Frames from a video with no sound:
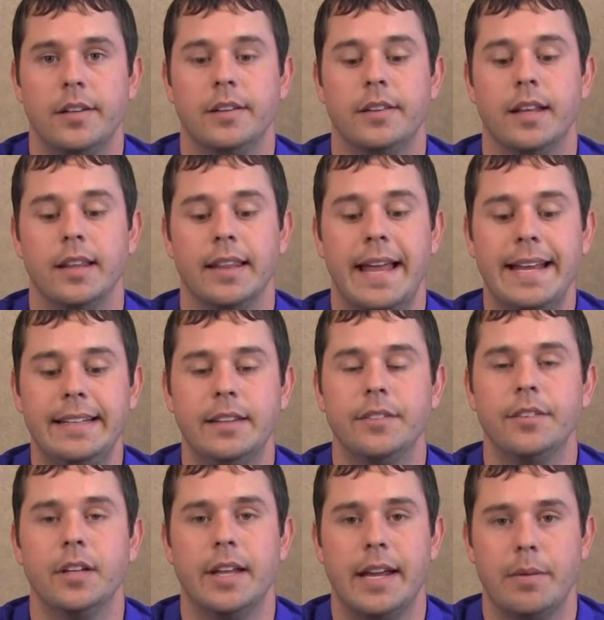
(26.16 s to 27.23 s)
The length
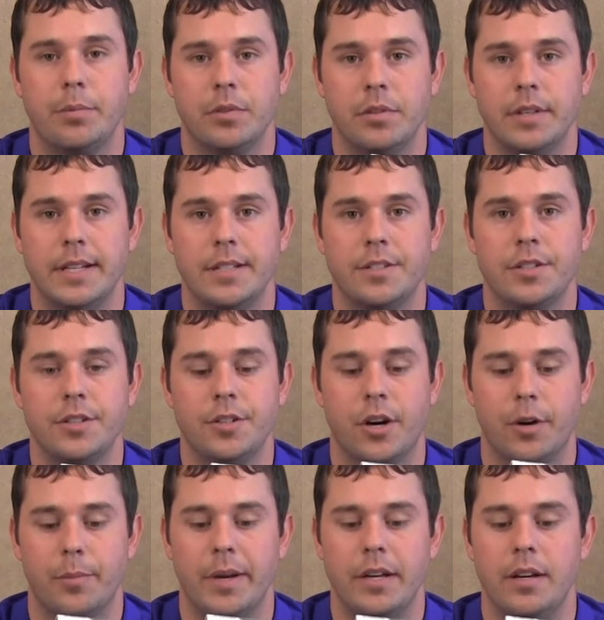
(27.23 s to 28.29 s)
of the label is
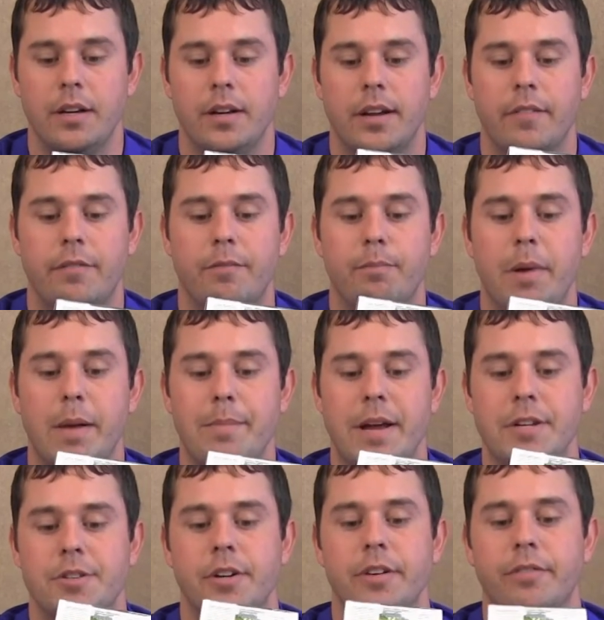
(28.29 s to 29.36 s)
determined by
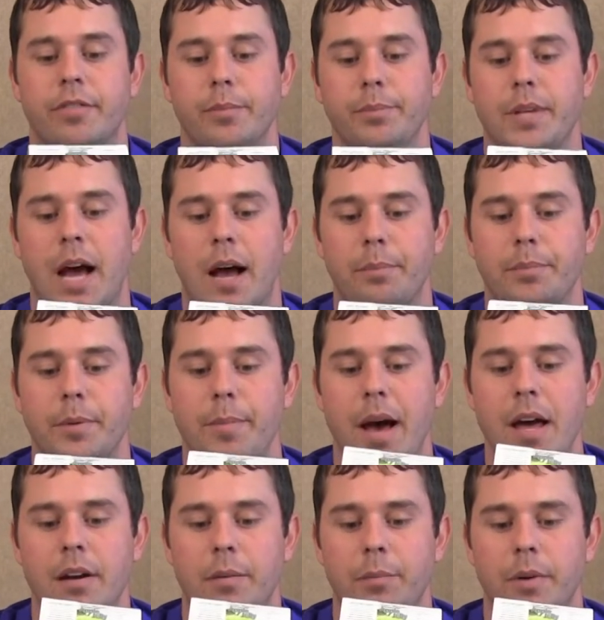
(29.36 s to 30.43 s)
measuring from top to
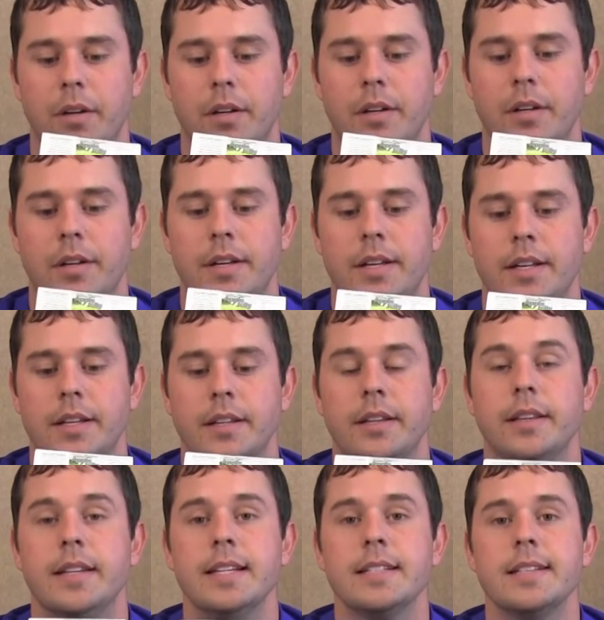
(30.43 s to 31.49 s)
bottom.
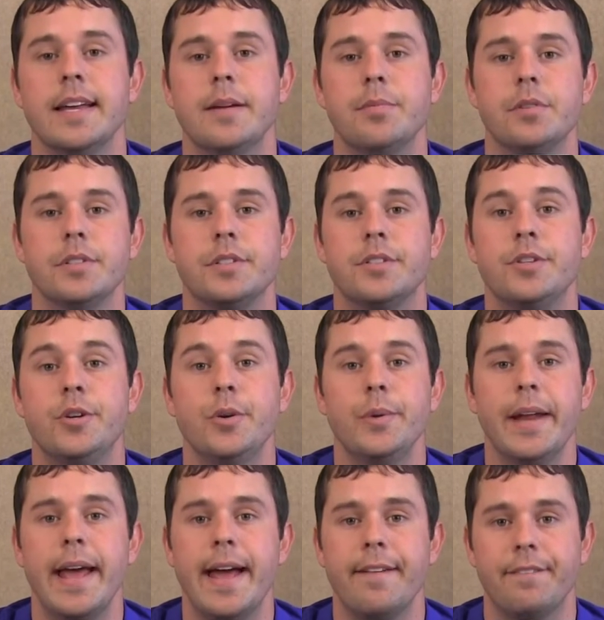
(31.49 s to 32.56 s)
This label is 2
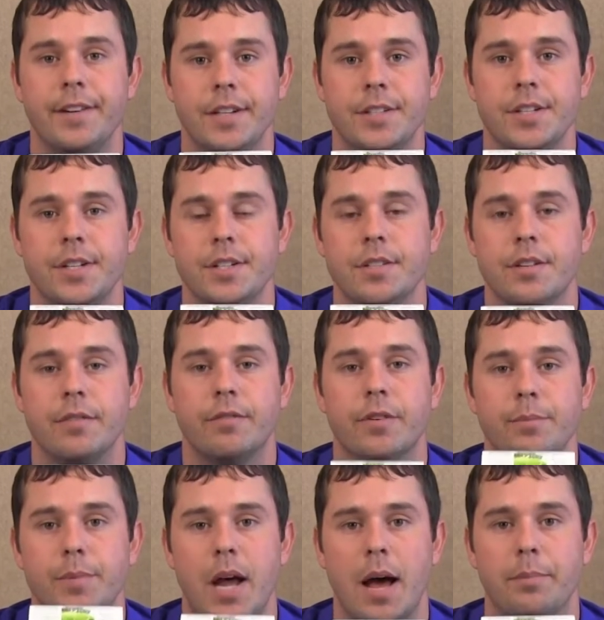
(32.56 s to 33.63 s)
1/2 inches
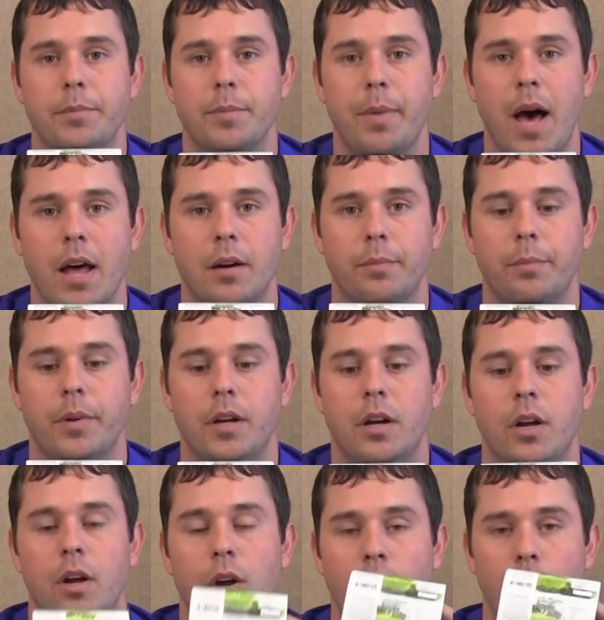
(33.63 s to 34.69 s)
from top to bottom.
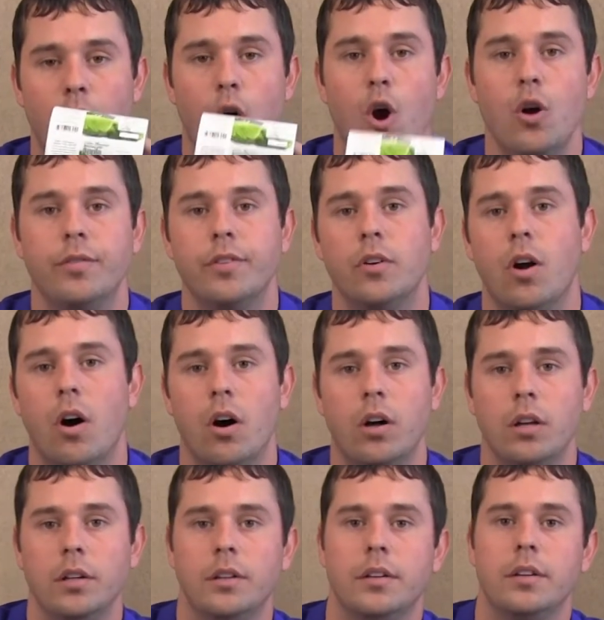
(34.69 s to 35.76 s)

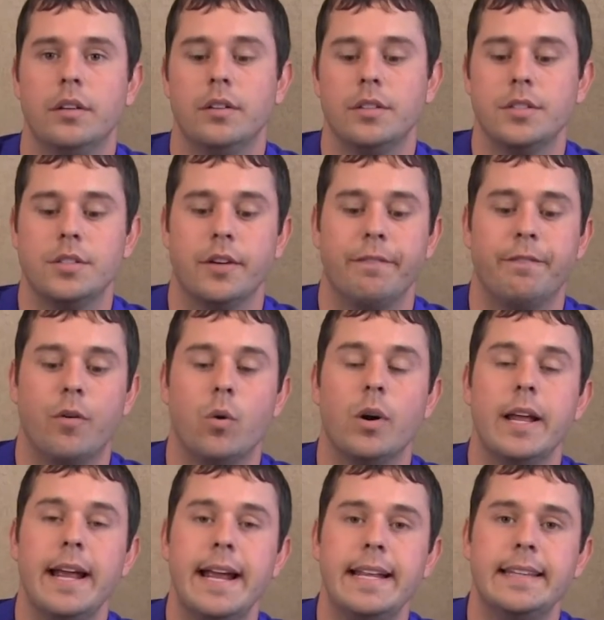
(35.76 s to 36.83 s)
Overall, this is a
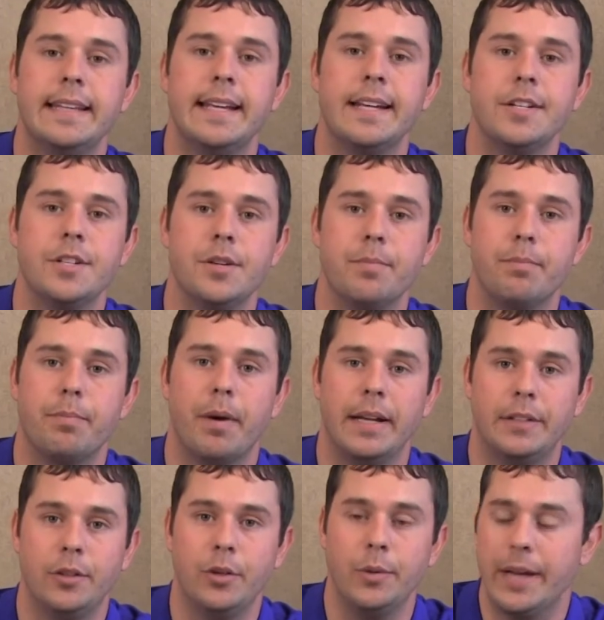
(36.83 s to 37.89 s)
4 1/8 inch by
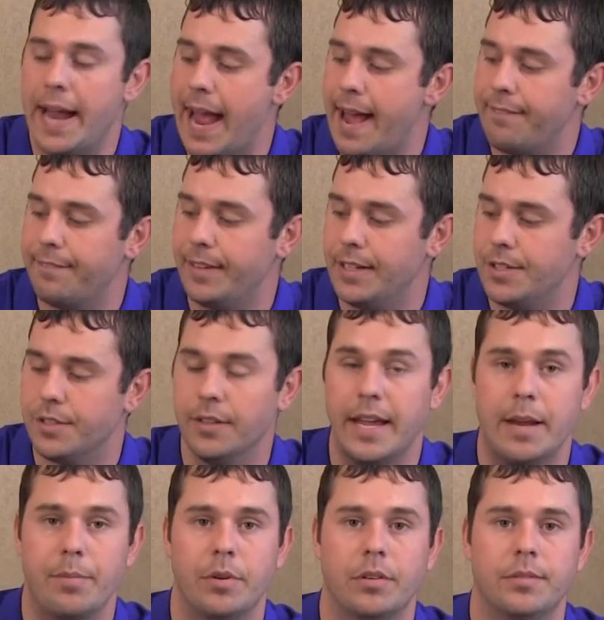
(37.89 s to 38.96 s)
2 1/2 inch
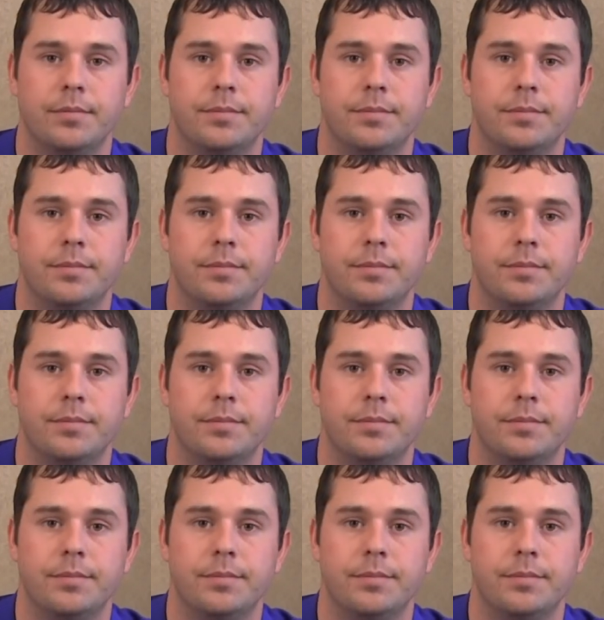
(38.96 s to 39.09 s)
label.